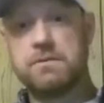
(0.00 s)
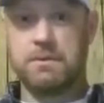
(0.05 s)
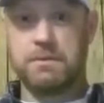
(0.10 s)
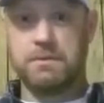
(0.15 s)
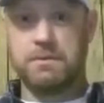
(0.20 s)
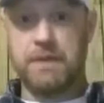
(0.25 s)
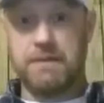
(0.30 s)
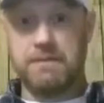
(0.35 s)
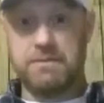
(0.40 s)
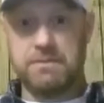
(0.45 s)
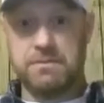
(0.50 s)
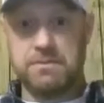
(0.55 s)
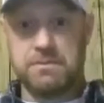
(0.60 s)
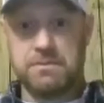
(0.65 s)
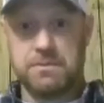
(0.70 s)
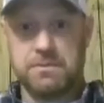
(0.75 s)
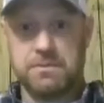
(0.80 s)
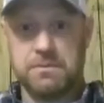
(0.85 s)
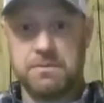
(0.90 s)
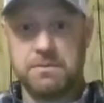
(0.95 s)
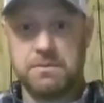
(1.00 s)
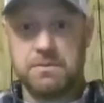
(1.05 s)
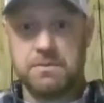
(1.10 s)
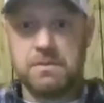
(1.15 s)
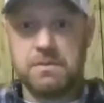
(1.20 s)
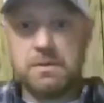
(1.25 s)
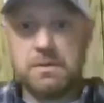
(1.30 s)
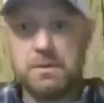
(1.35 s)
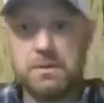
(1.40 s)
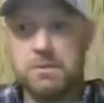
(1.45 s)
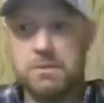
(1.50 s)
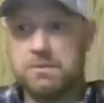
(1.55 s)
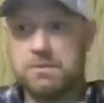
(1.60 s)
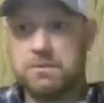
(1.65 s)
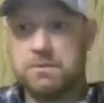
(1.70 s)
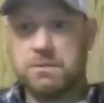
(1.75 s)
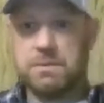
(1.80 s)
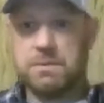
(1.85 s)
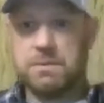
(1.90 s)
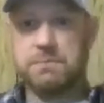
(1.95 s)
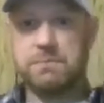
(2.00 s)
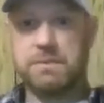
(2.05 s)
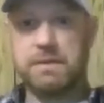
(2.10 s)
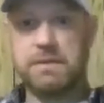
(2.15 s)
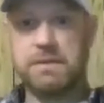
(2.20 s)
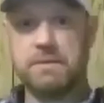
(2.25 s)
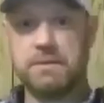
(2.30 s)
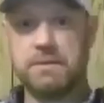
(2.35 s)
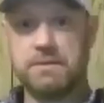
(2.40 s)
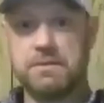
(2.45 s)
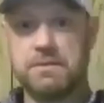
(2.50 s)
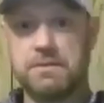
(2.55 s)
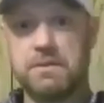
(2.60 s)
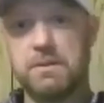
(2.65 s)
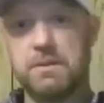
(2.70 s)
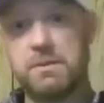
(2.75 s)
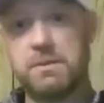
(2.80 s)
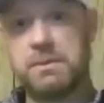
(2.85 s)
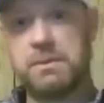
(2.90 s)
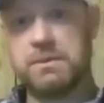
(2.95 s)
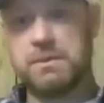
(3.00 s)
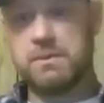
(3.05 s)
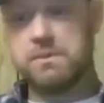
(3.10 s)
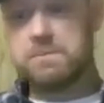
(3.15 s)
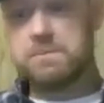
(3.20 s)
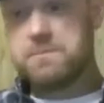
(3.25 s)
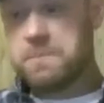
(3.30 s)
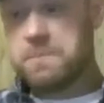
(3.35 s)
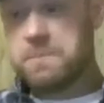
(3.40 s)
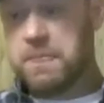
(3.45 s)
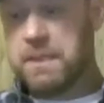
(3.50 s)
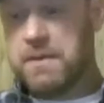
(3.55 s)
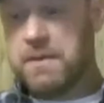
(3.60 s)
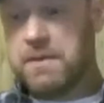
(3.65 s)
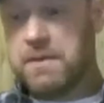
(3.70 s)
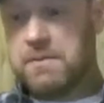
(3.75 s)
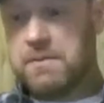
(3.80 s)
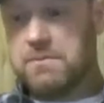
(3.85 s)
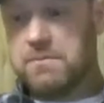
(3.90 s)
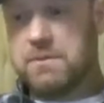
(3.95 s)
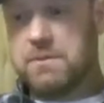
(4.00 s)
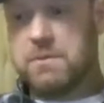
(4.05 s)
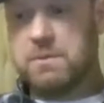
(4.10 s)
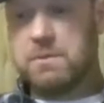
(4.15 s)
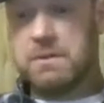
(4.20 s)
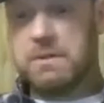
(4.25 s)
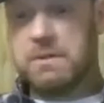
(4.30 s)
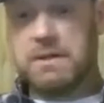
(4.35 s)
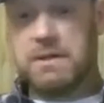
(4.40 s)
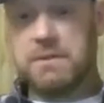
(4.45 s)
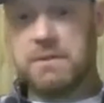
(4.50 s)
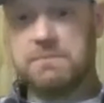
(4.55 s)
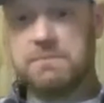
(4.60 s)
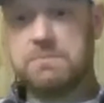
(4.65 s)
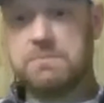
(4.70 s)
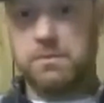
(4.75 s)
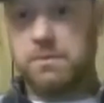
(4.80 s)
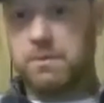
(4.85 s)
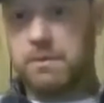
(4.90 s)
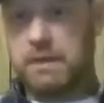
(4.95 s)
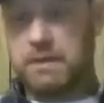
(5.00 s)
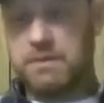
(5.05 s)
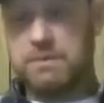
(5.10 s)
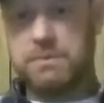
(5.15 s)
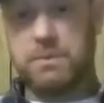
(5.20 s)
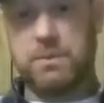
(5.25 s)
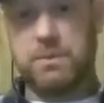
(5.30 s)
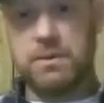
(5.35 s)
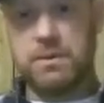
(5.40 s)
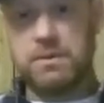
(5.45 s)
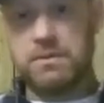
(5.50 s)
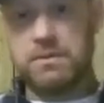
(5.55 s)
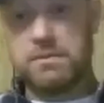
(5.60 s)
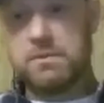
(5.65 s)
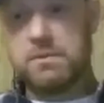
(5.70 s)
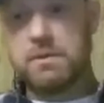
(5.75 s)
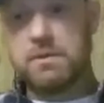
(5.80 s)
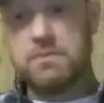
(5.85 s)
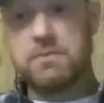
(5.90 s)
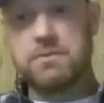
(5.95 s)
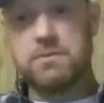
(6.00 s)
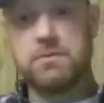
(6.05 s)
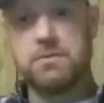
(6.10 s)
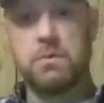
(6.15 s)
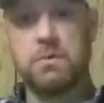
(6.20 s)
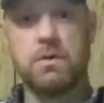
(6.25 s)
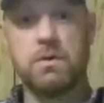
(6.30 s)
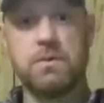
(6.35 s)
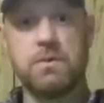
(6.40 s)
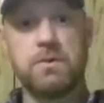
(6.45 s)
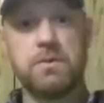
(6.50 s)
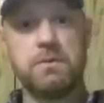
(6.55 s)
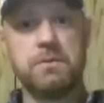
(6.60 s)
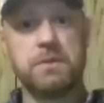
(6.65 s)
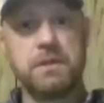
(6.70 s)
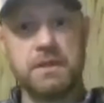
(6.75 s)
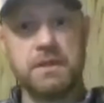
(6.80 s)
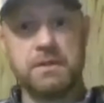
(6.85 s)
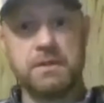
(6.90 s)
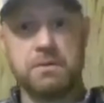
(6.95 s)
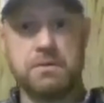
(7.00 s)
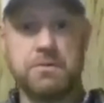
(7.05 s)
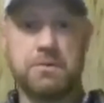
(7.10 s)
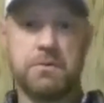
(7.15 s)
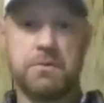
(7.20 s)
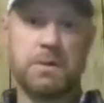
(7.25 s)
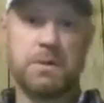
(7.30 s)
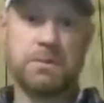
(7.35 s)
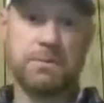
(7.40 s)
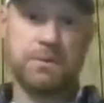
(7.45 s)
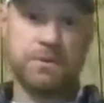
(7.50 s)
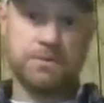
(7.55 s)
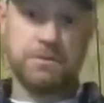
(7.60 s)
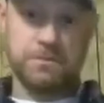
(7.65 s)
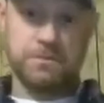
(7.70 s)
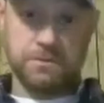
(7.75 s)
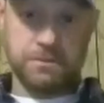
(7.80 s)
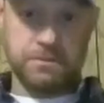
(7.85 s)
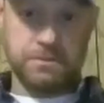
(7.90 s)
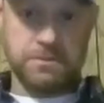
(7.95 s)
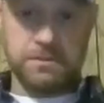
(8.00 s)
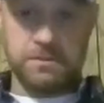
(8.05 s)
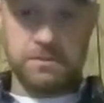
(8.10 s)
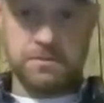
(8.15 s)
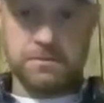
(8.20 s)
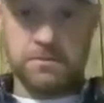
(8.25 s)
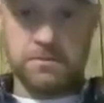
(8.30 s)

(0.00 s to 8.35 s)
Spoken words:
You have to suit who is going to be interested in the building. So you ask pointed questions. What do you need? What's your operation consist